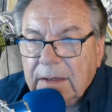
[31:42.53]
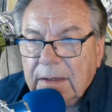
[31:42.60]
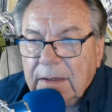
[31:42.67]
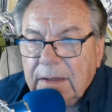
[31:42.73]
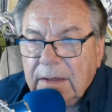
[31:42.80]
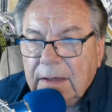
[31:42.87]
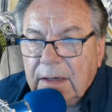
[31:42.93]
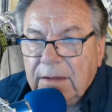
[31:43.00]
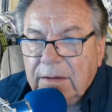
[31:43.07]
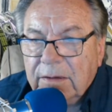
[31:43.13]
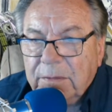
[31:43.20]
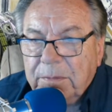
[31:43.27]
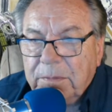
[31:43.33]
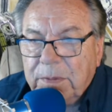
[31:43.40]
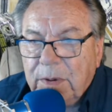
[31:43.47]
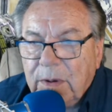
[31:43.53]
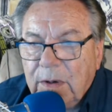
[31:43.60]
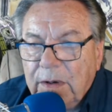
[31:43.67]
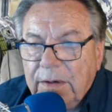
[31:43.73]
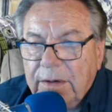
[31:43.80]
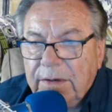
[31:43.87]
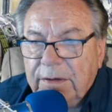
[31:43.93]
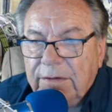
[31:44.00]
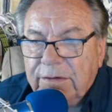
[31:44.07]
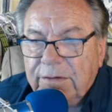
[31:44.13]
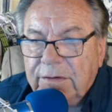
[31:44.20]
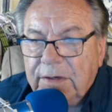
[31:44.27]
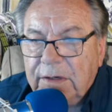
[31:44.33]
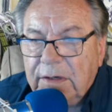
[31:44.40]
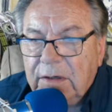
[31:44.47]
The other part of
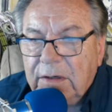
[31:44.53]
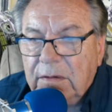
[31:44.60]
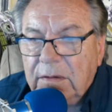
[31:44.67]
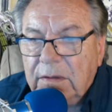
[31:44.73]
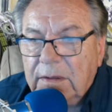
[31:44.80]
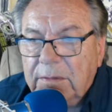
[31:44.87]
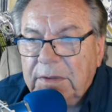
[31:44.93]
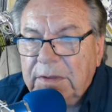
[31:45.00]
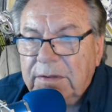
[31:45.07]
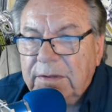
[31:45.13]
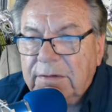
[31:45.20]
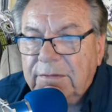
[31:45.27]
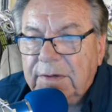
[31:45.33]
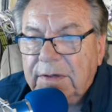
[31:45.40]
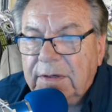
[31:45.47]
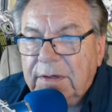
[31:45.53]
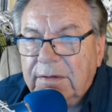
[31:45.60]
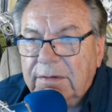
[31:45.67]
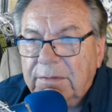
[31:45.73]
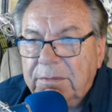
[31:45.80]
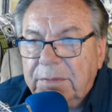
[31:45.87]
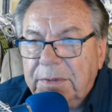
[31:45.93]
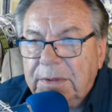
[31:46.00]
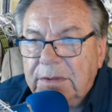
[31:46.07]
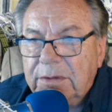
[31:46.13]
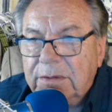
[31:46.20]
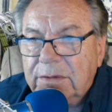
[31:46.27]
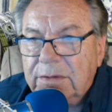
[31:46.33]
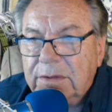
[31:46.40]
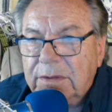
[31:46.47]
this deal, let me see if I got some
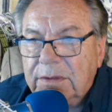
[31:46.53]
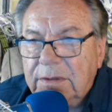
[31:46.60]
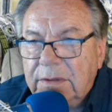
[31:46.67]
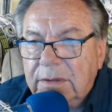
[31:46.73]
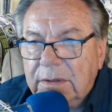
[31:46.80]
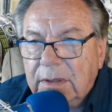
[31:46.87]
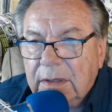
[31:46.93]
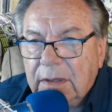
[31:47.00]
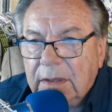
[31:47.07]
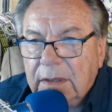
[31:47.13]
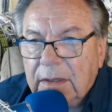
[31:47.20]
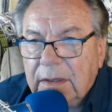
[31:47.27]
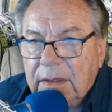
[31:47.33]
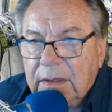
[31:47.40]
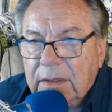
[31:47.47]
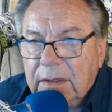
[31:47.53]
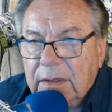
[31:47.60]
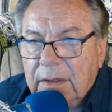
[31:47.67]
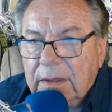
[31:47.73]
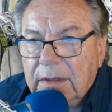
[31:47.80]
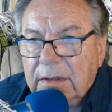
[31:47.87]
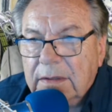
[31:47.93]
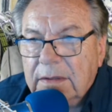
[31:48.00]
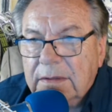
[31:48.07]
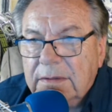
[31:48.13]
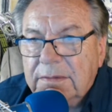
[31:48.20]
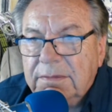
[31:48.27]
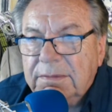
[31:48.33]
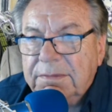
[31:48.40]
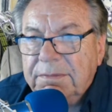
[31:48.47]
pictures here.
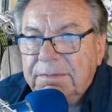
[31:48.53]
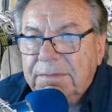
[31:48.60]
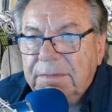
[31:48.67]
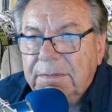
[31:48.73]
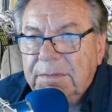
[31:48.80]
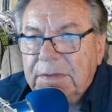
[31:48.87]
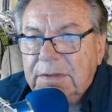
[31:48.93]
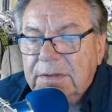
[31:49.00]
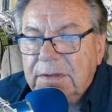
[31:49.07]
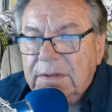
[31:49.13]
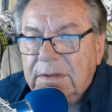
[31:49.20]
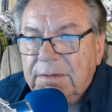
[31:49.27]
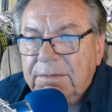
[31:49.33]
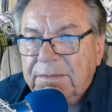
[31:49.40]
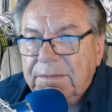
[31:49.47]
Let me see.